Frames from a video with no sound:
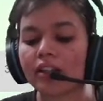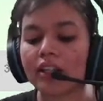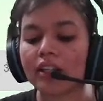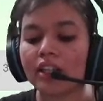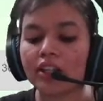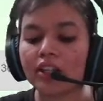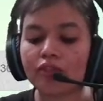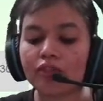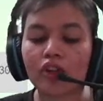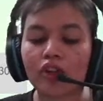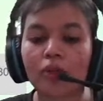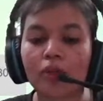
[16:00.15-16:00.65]

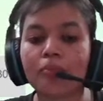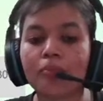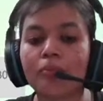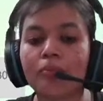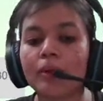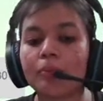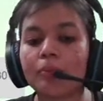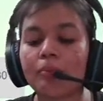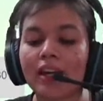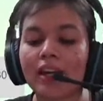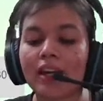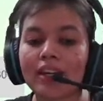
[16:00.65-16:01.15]
Now let's
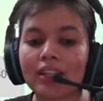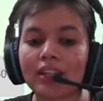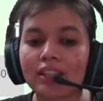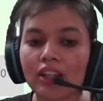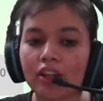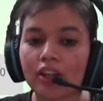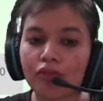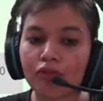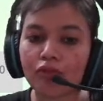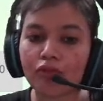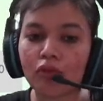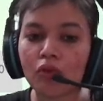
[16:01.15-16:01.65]
talk about
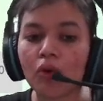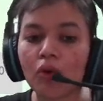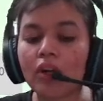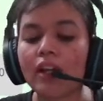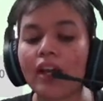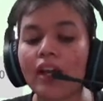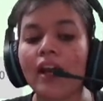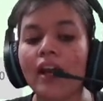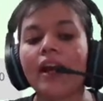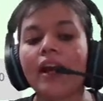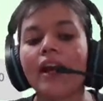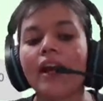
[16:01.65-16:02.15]
dark
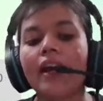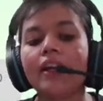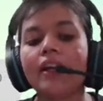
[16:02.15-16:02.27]
reaction.